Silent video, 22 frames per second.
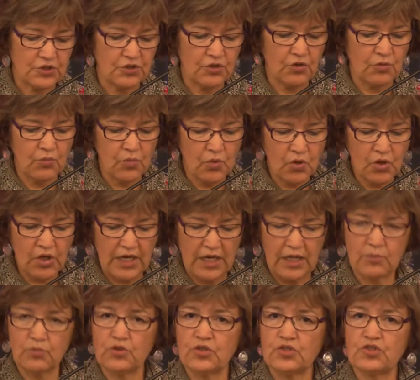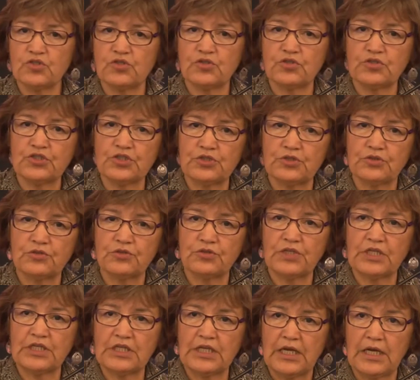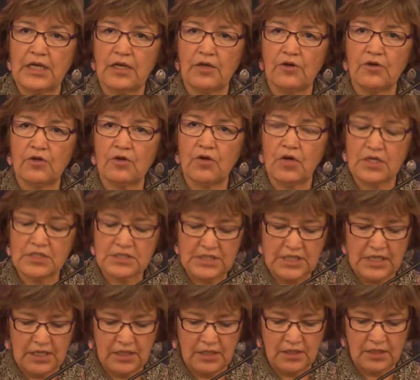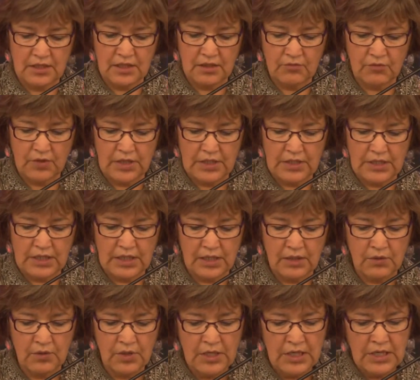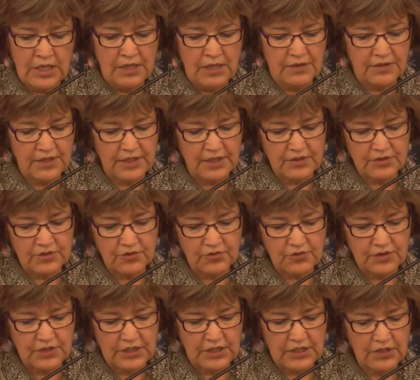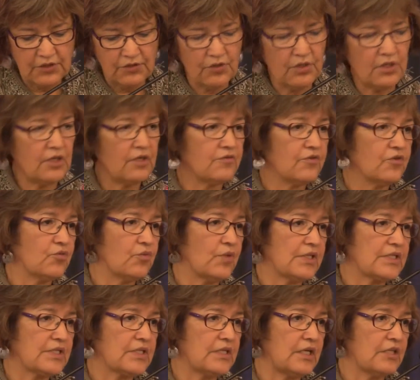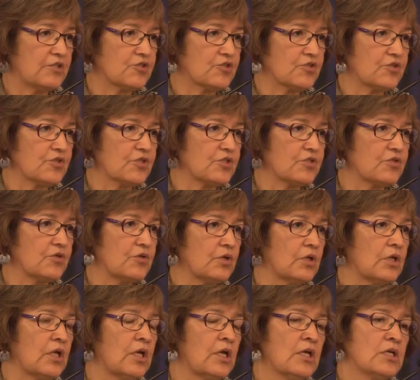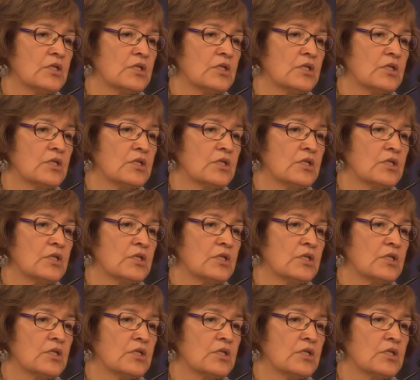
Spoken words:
There are more Aboriginal children in care across Canada right now than during the era of the residential school.